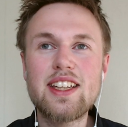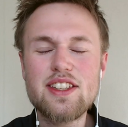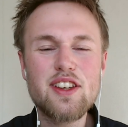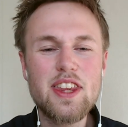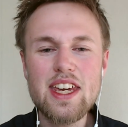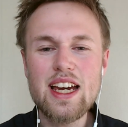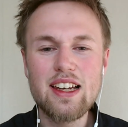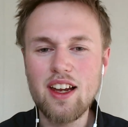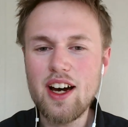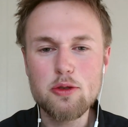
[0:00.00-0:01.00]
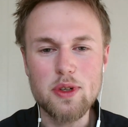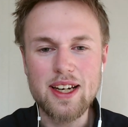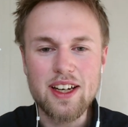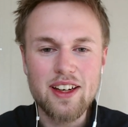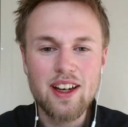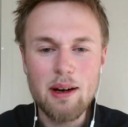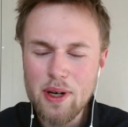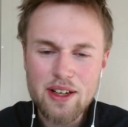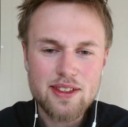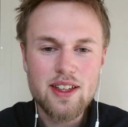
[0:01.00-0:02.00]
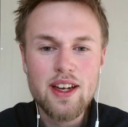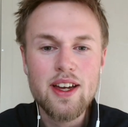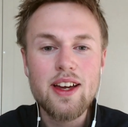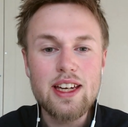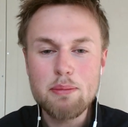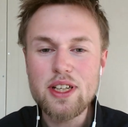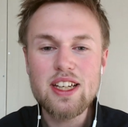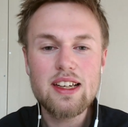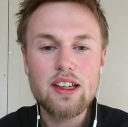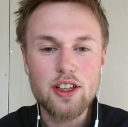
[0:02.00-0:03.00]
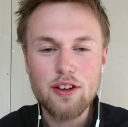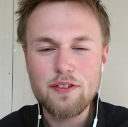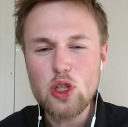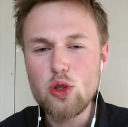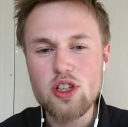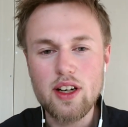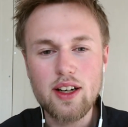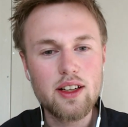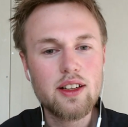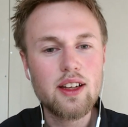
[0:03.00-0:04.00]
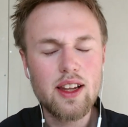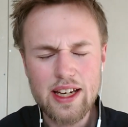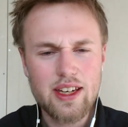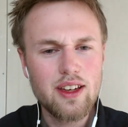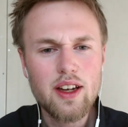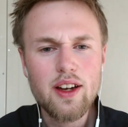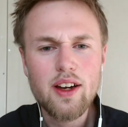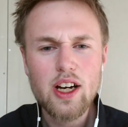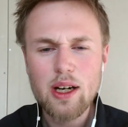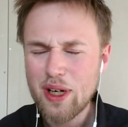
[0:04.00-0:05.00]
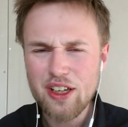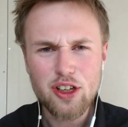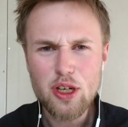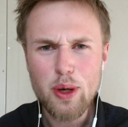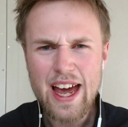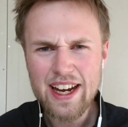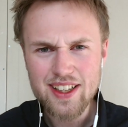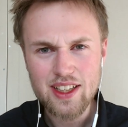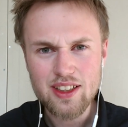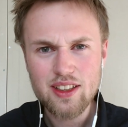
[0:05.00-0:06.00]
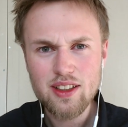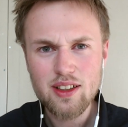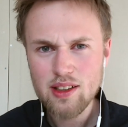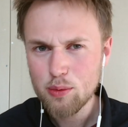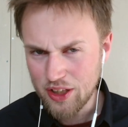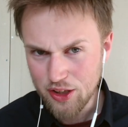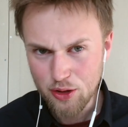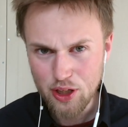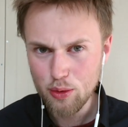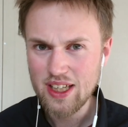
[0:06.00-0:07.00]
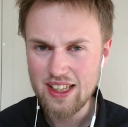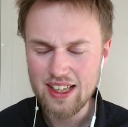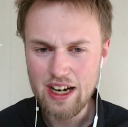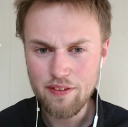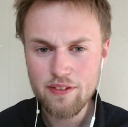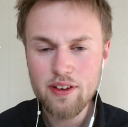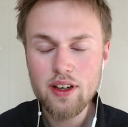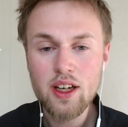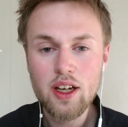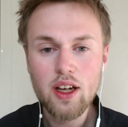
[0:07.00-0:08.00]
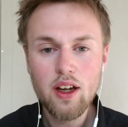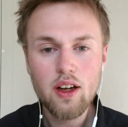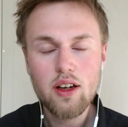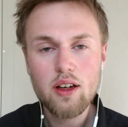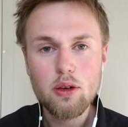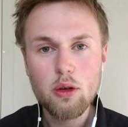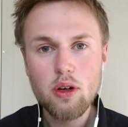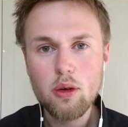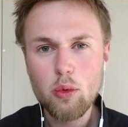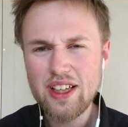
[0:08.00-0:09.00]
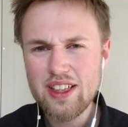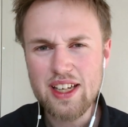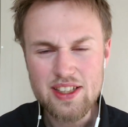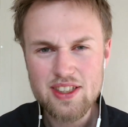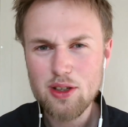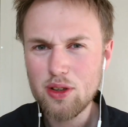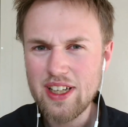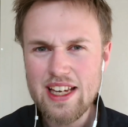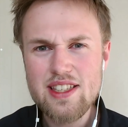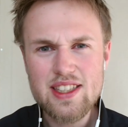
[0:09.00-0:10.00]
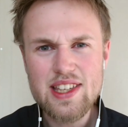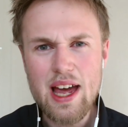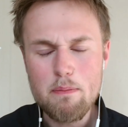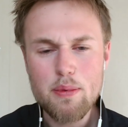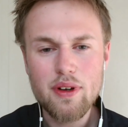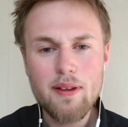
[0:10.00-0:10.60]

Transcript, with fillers: gets you thinking a lot, really, about, in particular, your future. Like, where are you headed? Where are you going in life? What is your next step?